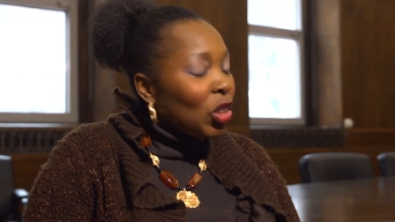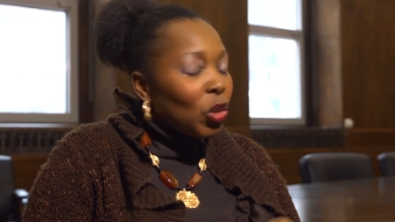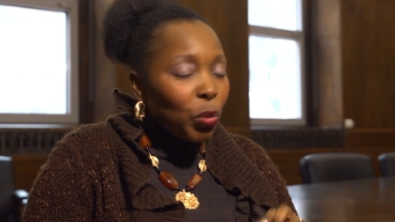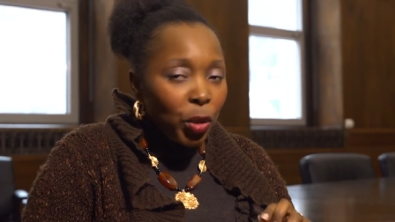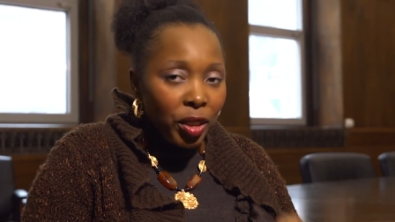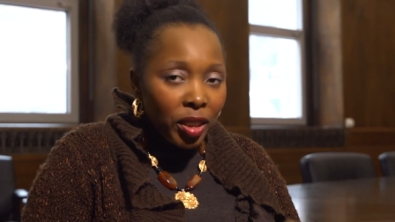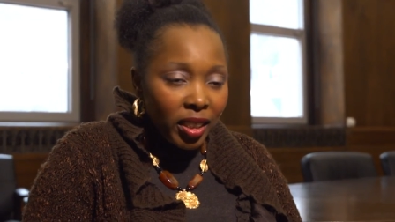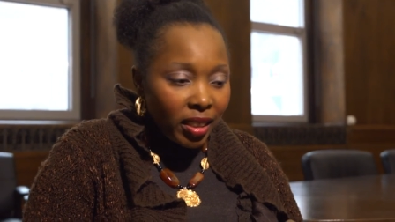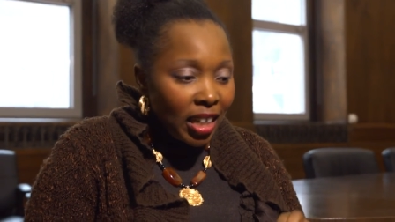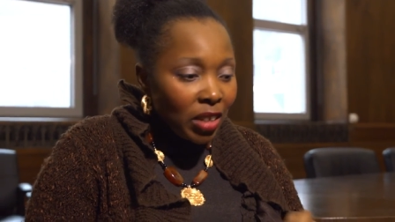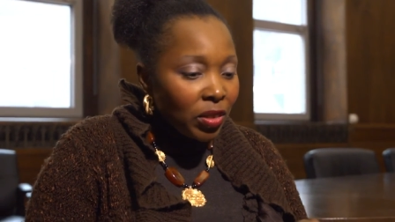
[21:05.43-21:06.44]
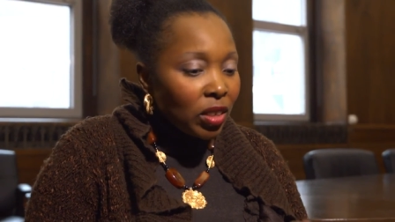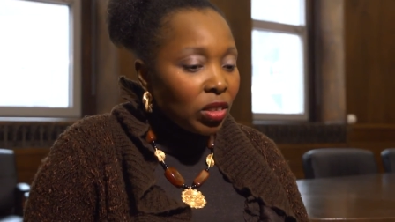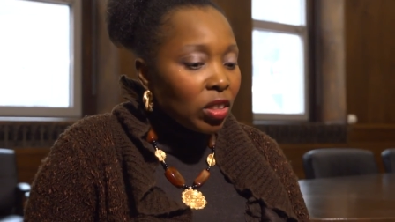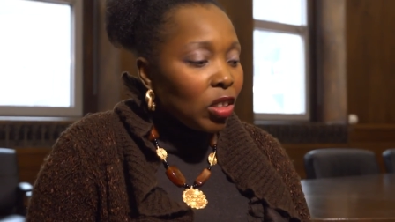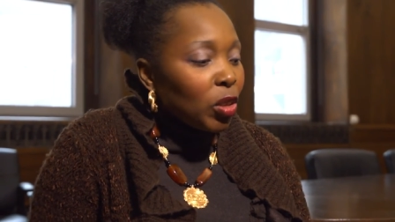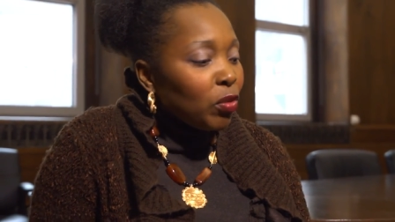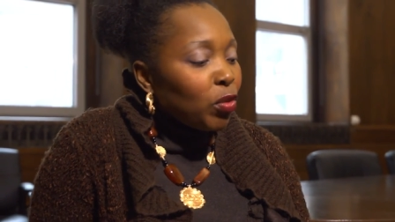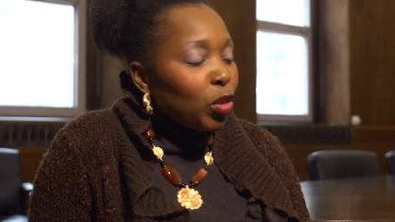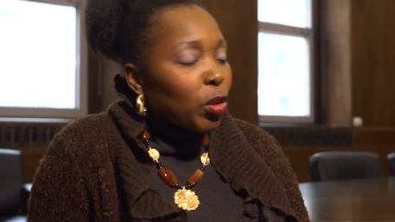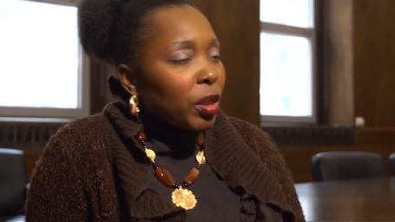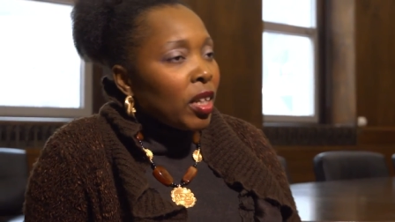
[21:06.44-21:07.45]
To predict how things are going
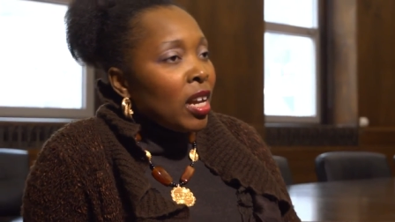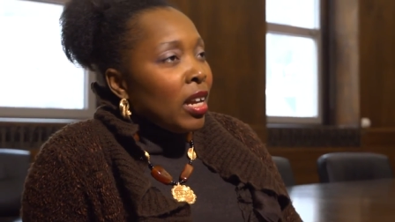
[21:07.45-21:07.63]
forward.